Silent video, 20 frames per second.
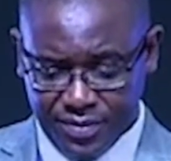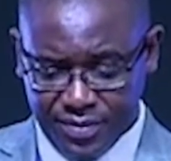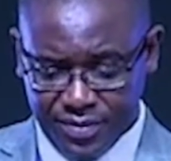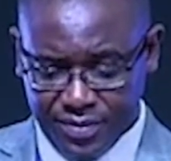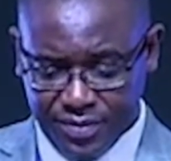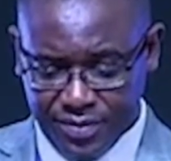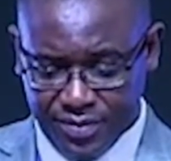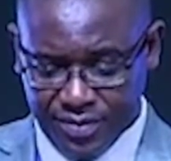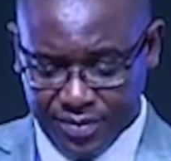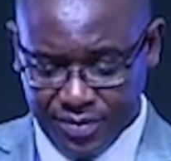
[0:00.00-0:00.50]

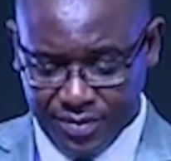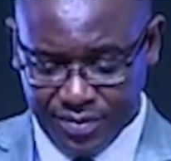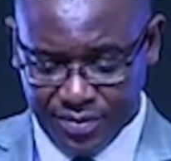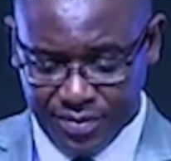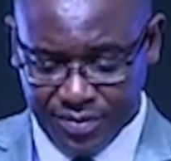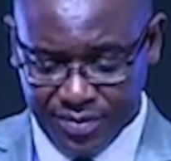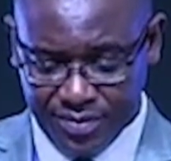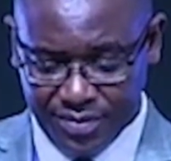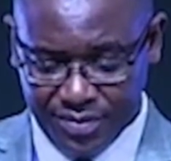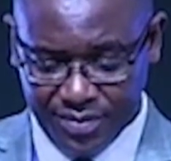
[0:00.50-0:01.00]
go
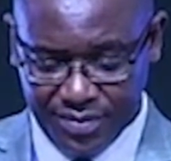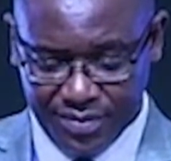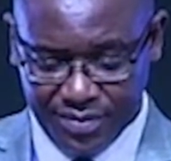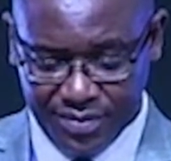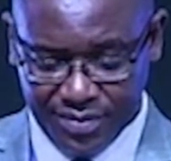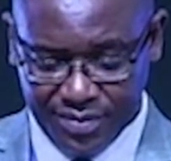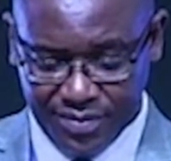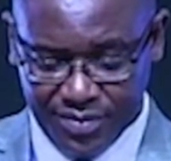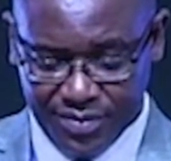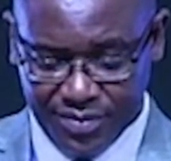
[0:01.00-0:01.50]
diragadiwe se se ka
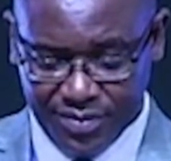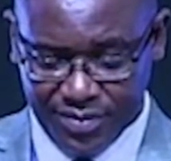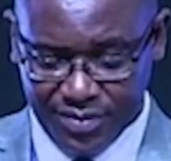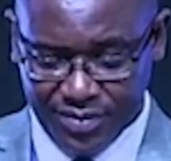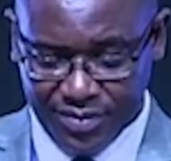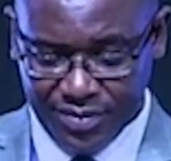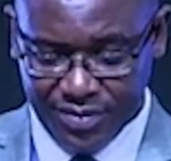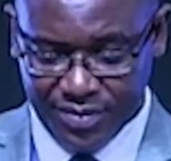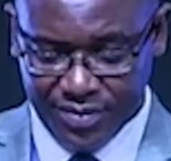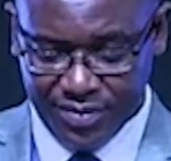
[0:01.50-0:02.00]
dirwang le
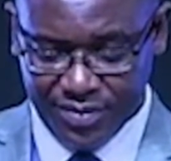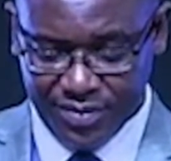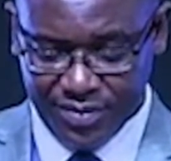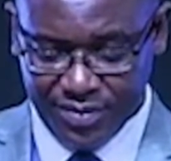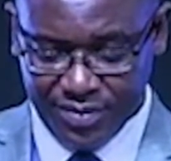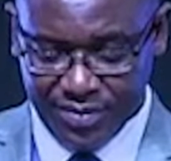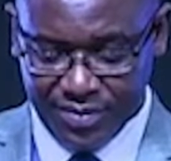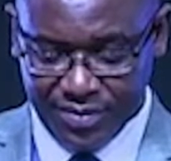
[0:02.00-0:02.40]
ga gone